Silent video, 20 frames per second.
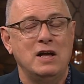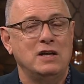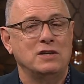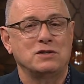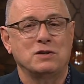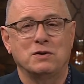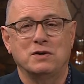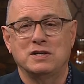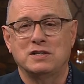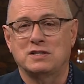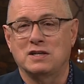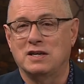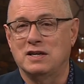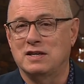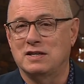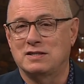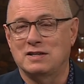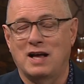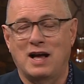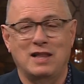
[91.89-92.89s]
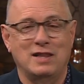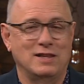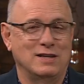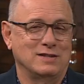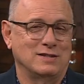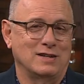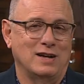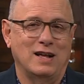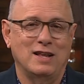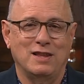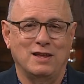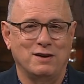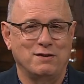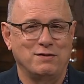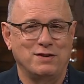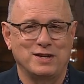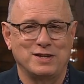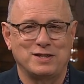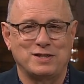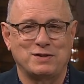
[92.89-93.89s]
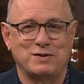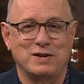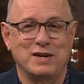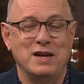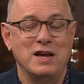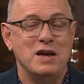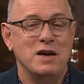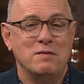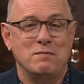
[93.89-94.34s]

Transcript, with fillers: So it's, it's I, listen, I love history.